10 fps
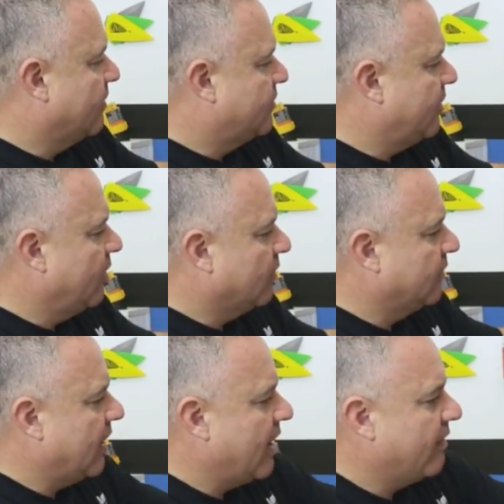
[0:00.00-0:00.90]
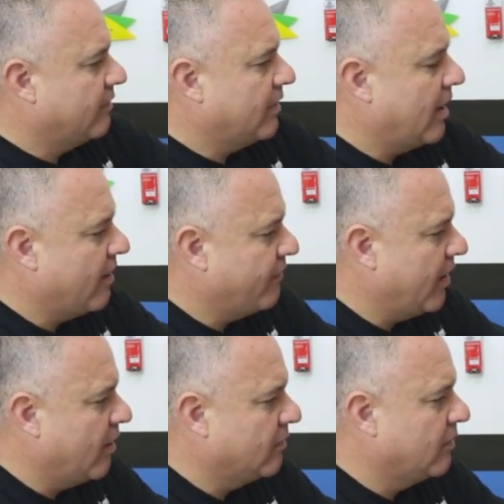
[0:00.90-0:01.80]
shield that I
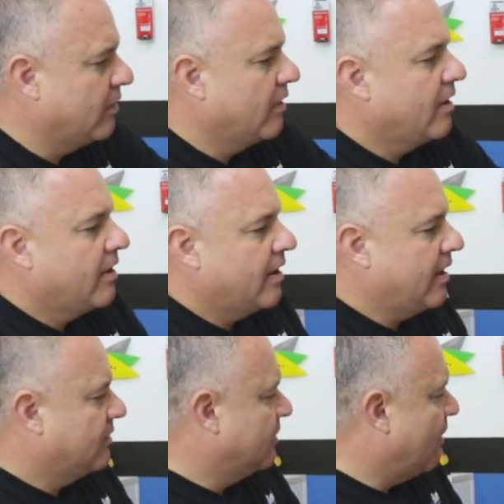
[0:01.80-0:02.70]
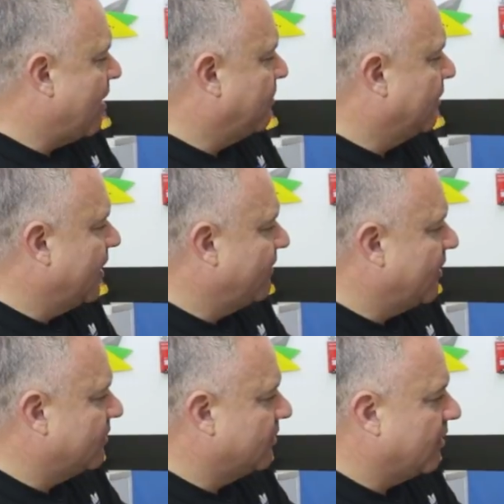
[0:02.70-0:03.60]
found. And so I believe
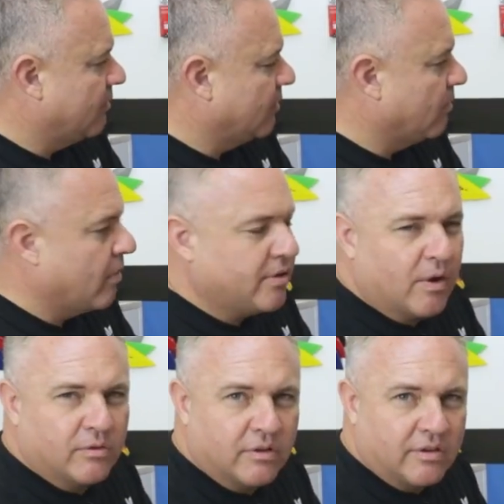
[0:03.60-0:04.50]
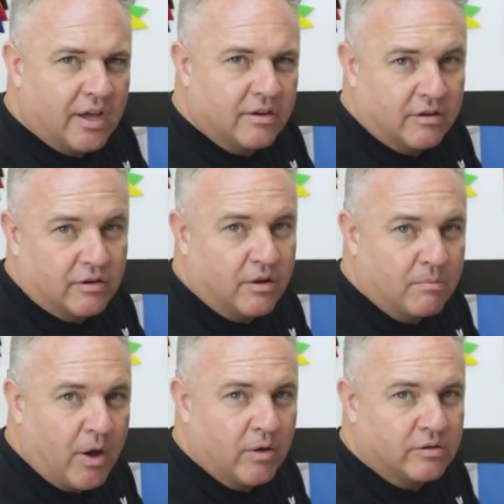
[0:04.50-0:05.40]
this is the one that was intended to do
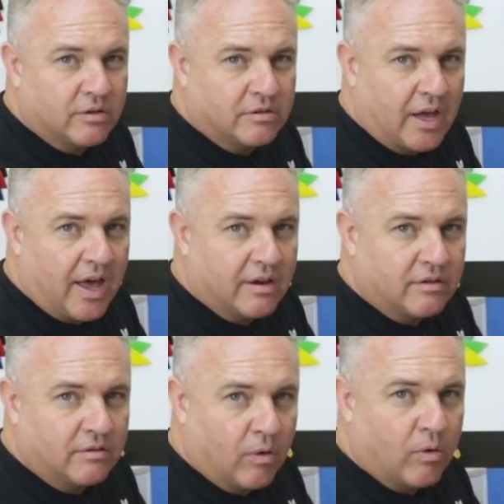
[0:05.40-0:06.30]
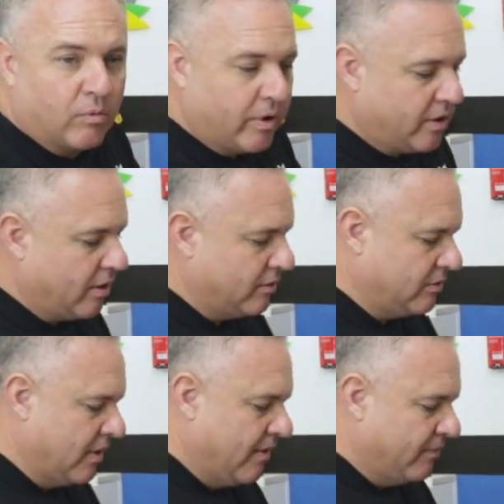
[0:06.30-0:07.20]
most side door windows.
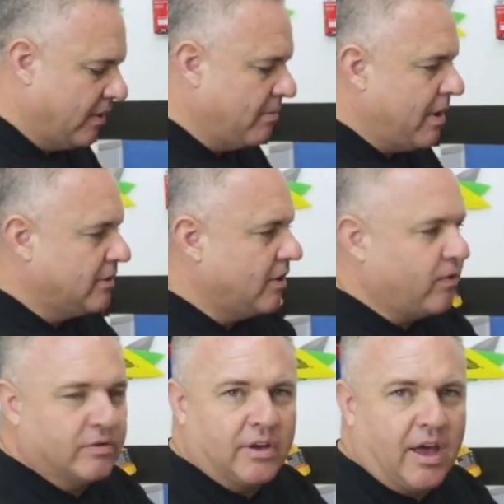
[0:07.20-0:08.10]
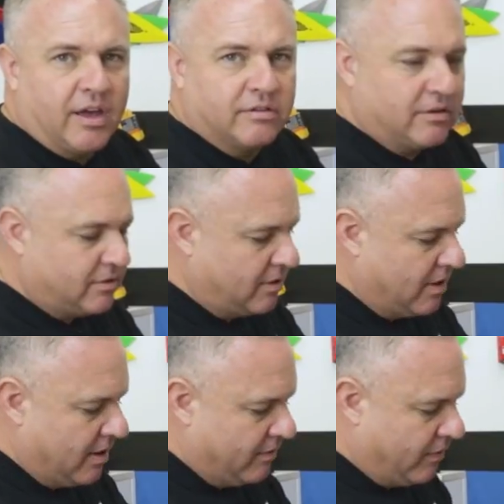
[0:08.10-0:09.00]
Now they make different sizes
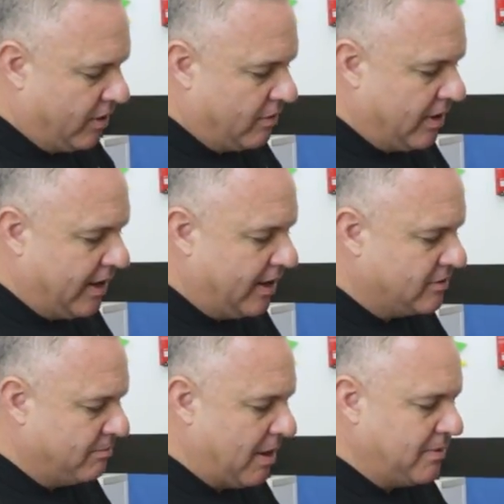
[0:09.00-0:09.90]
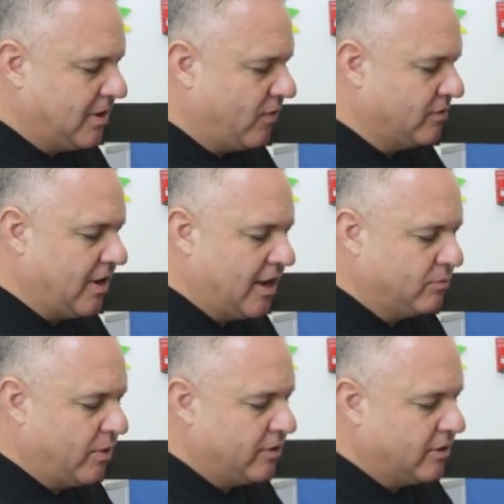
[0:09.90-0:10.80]
for your needs, maybe different size
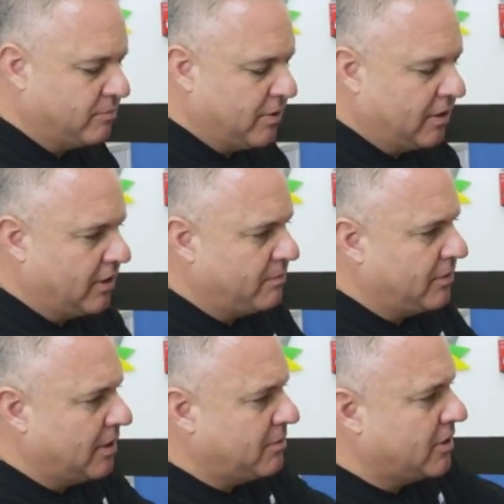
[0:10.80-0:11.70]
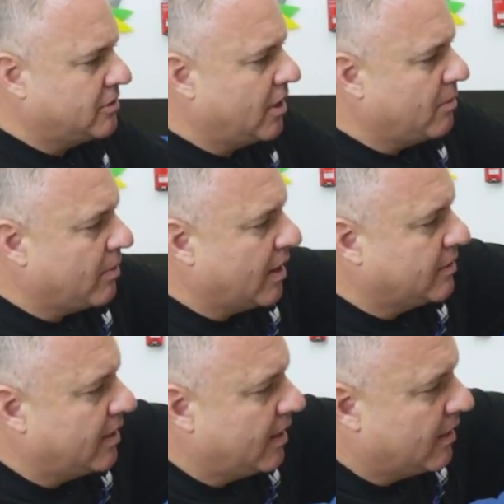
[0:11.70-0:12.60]
windows, but let me just show you what I
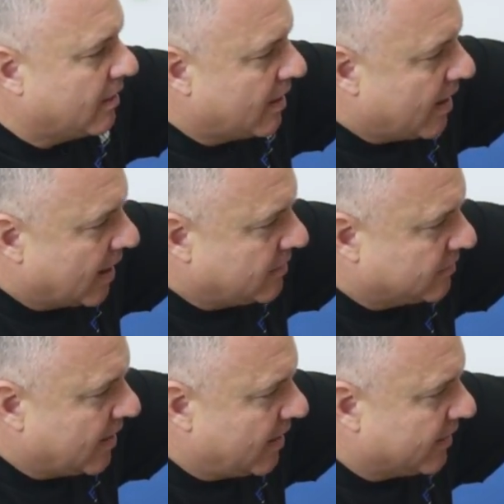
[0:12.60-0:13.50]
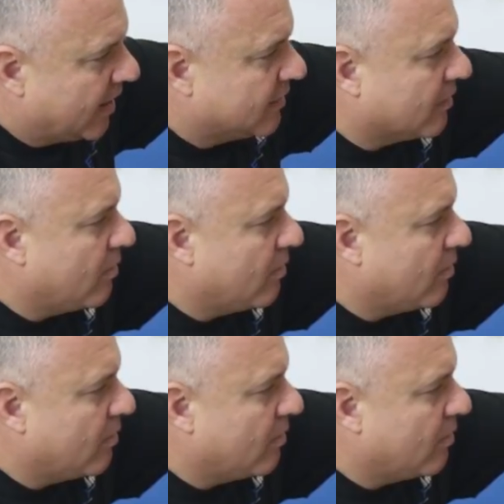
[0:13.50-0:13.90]
did. I just kind of got the